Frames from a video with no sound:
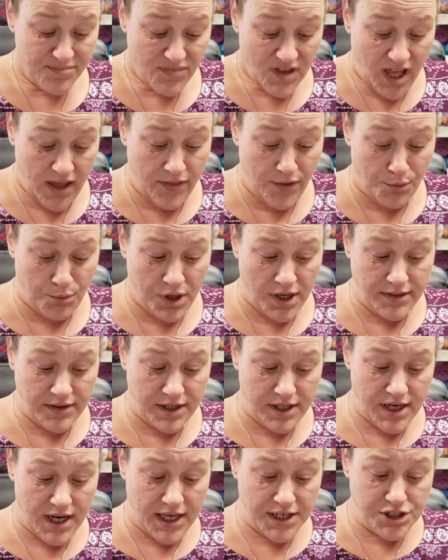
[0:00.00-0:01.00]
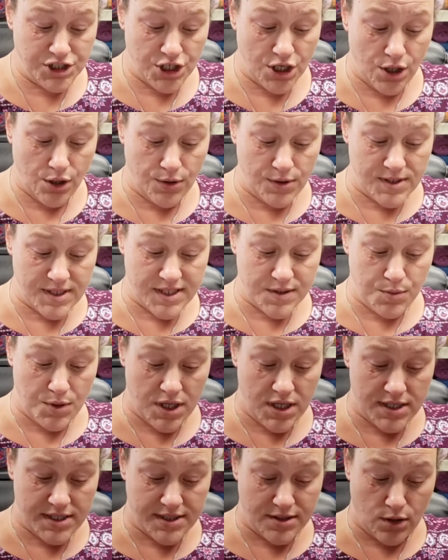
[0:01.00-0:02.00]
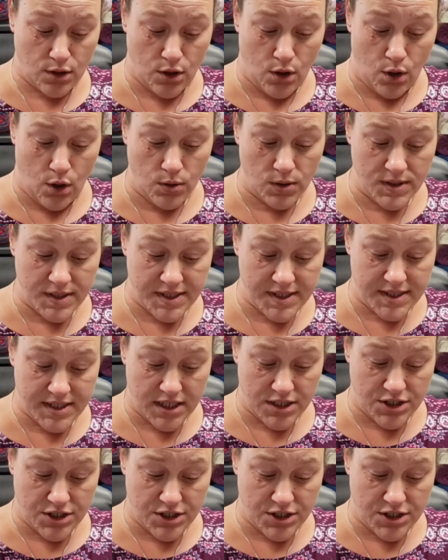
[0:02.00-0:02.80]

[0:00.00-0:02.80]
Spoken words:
And the one that I chose was Nicole's Stitch